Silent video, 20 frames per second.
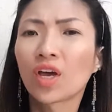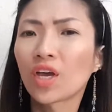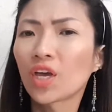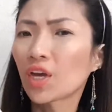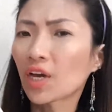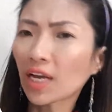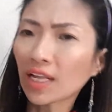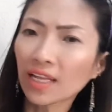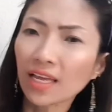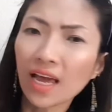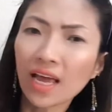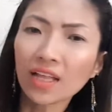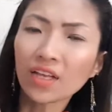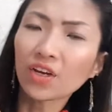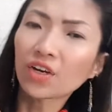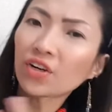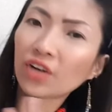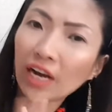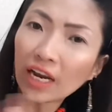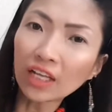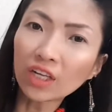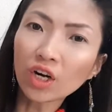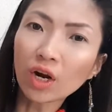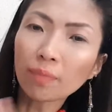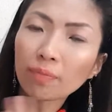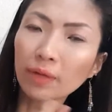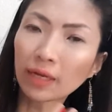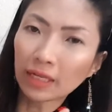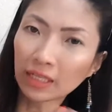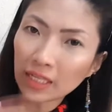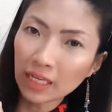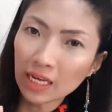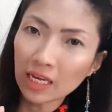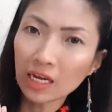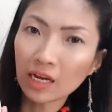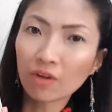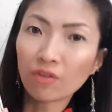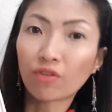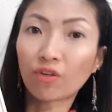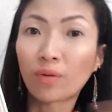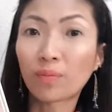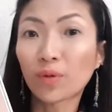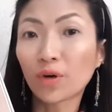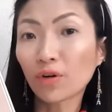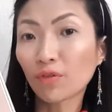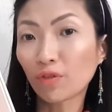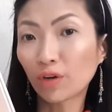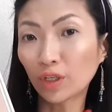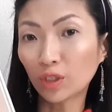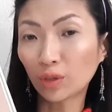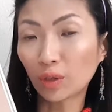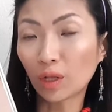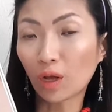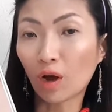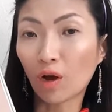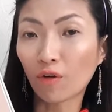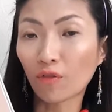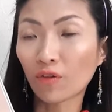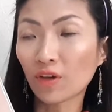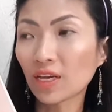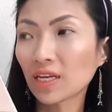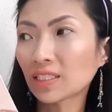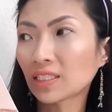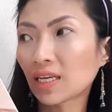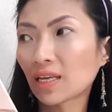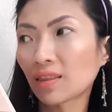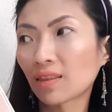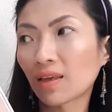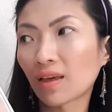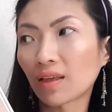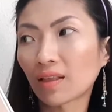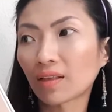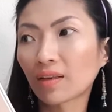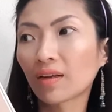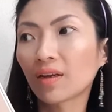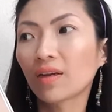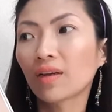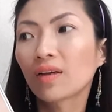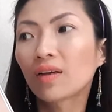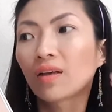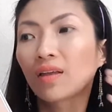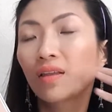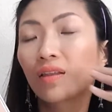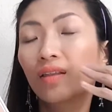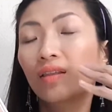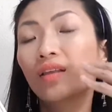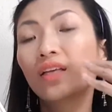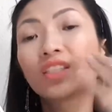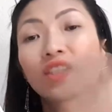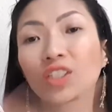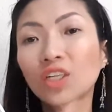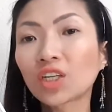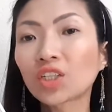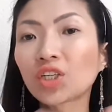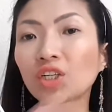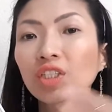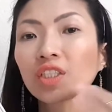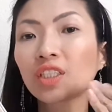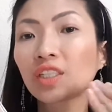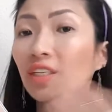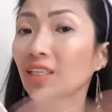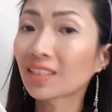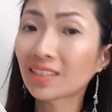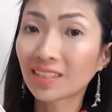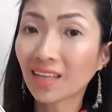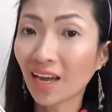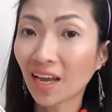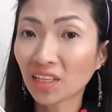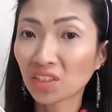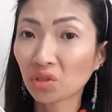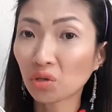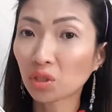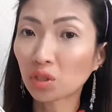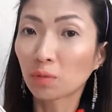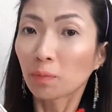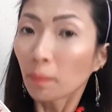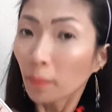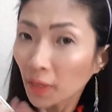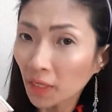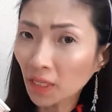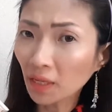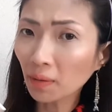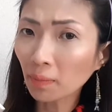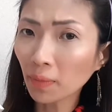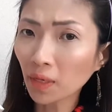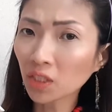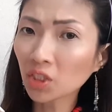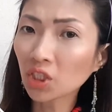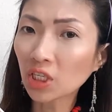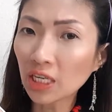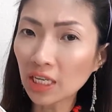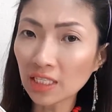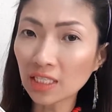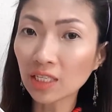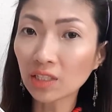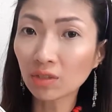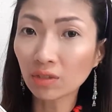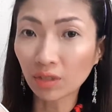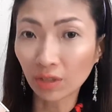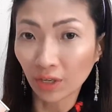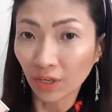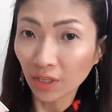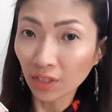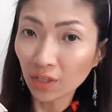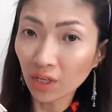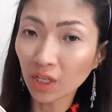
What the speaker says: you can get your Raindrop technique from your virtual office, and then the instructions are inside, so it's pretty much easy to learn.